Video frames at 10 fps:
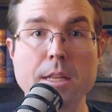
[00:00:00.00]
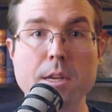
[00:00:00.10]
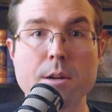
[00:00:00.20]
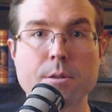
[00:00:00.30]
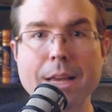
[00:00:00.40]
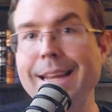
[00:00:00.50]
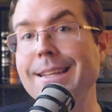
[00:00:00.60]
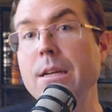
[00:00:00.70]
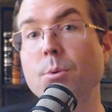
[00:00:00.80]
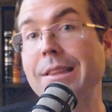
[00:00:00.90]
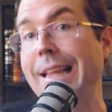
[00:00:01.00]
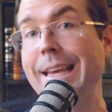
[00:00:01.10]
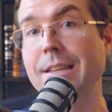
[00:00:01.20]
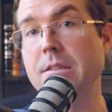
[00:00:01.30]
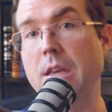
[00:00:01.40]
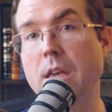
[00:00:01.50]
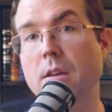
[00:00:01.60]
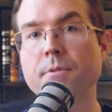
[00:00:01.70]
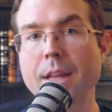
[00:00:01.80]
years and deal with legacy.